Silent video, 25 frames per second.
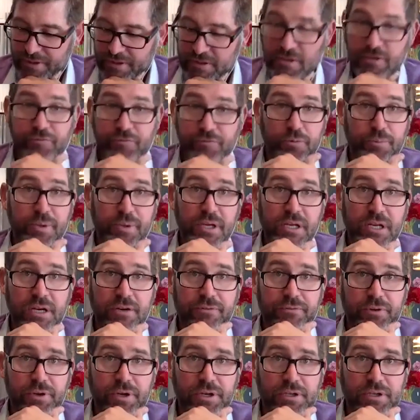this is for me,
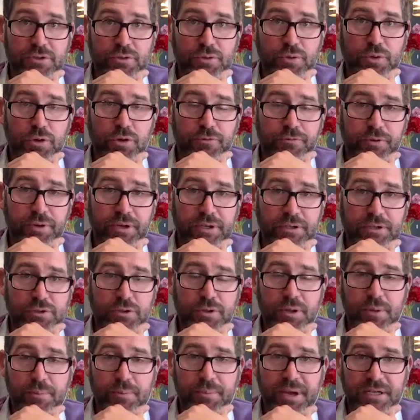not for Andrew, or for Andrew
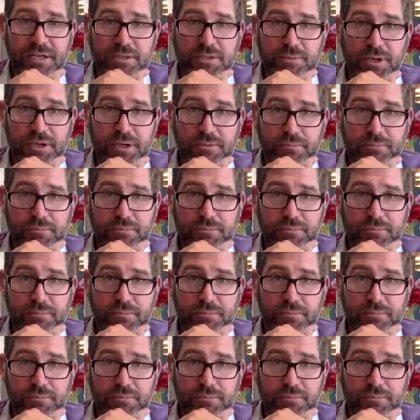yeah, and then sorry, back to me.